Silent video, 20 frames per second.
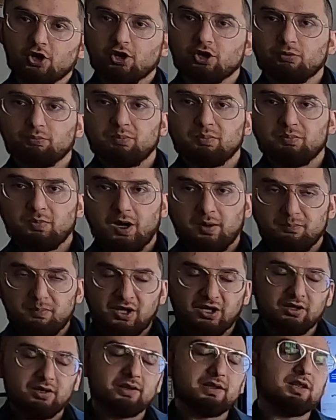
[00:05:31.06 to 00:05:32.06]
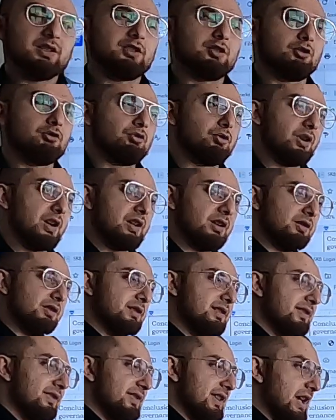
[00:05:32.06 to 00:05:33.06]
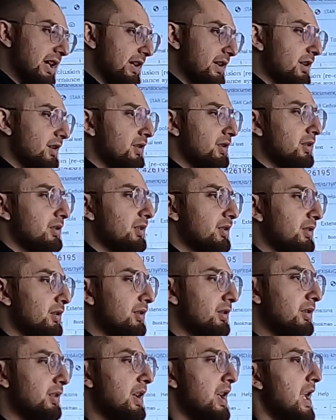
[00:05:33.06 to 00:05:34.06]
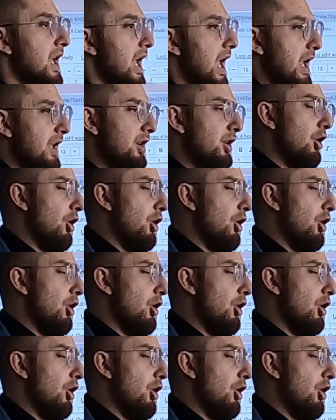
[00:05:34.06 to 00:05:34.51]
your ability to critically think, and